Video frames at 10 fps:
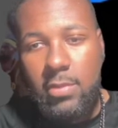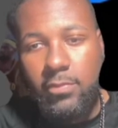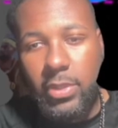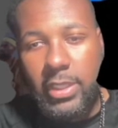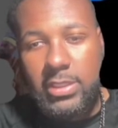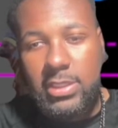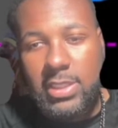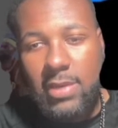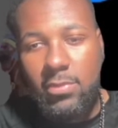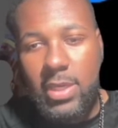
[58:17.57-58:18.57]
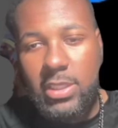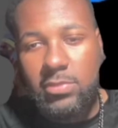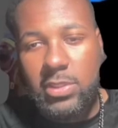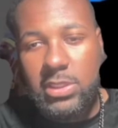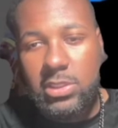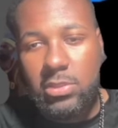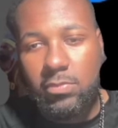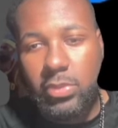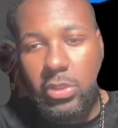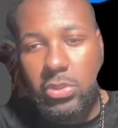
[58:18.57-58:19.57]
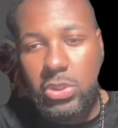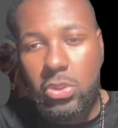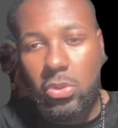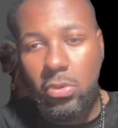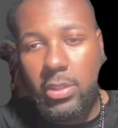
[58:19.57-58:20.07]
But like I said, Tampa Bay is missing some players too.